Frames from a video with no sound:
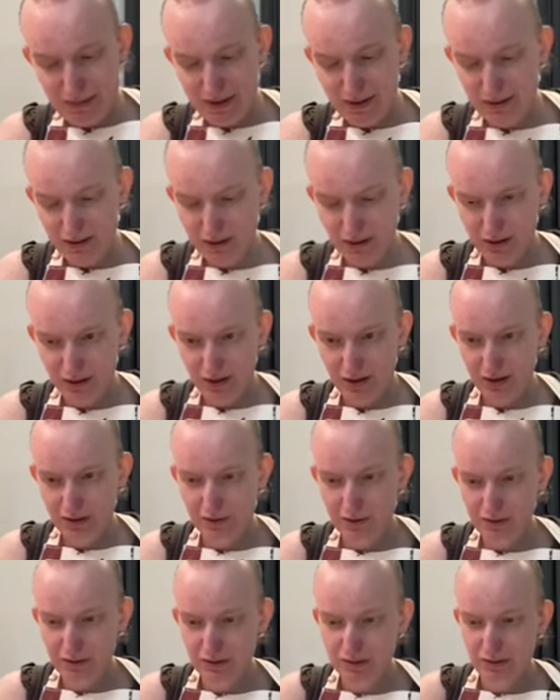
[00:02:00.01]
milk in
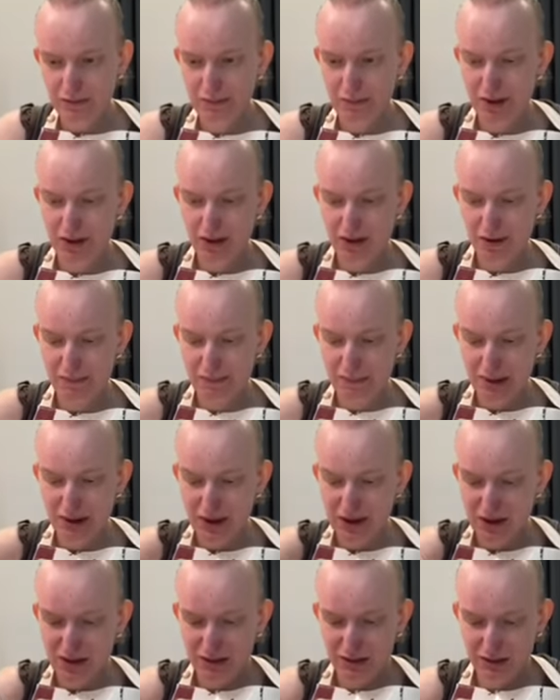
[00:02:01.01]
order to make a
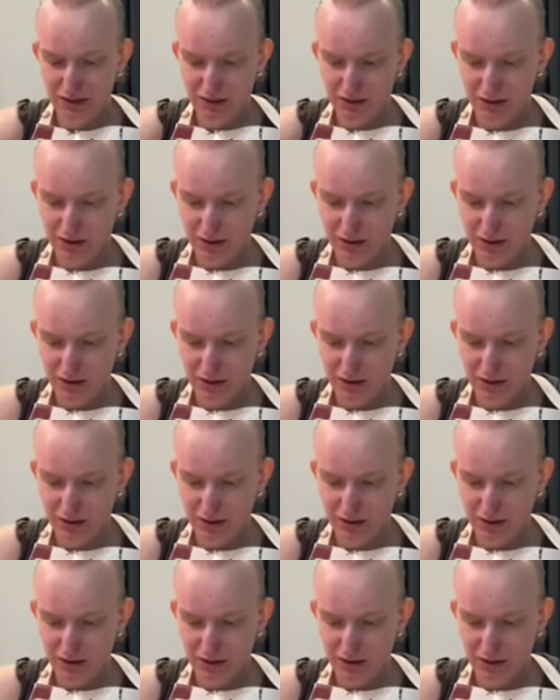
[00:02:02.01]
paste